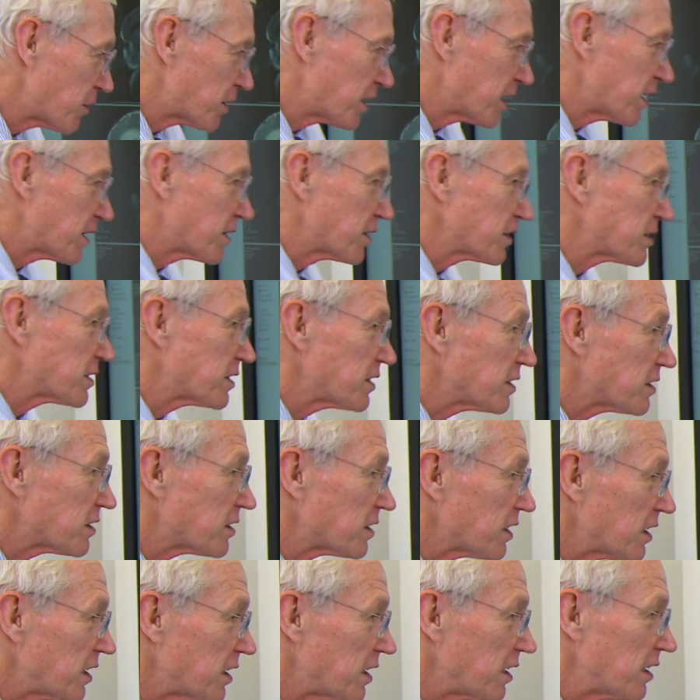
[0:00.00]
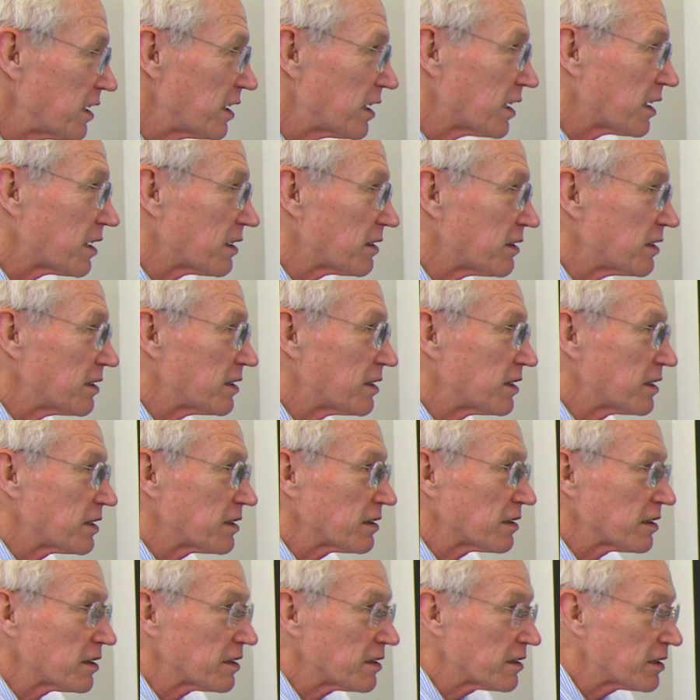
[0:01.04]
Okay, this is the, uh,
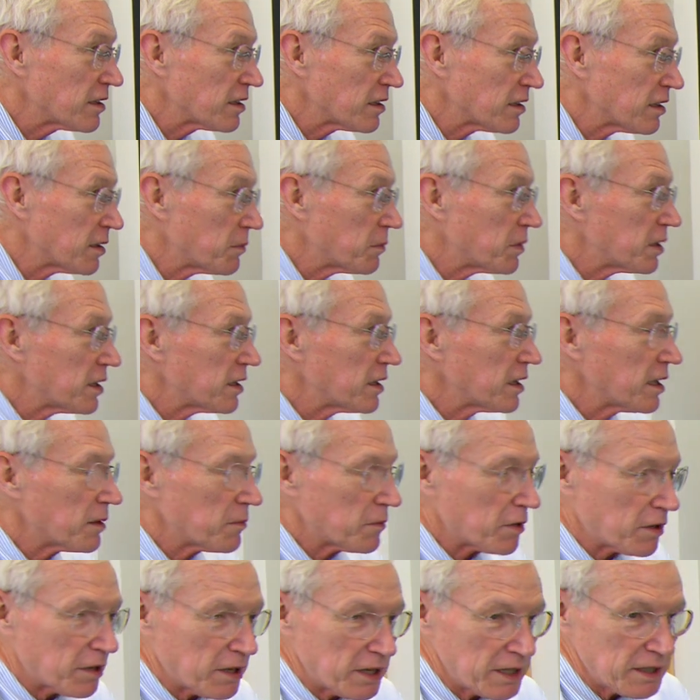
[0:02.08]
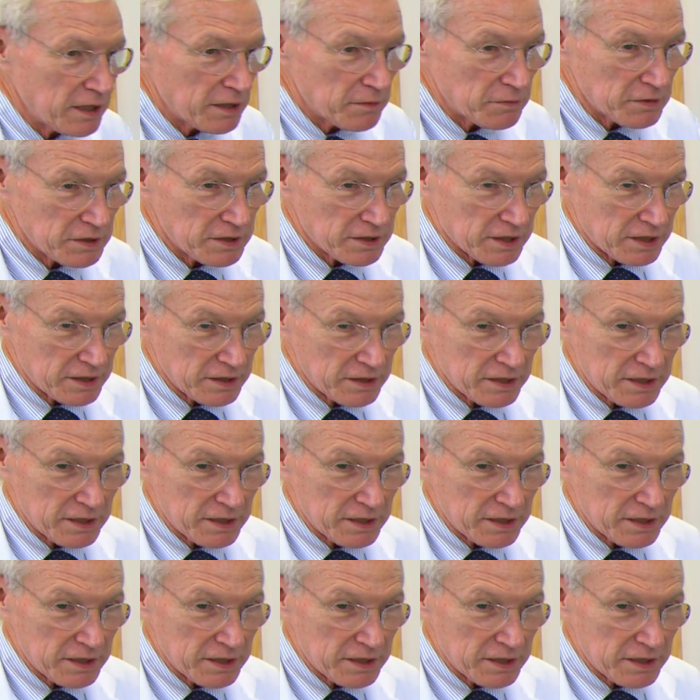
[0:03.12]
the, the limited M R I that was done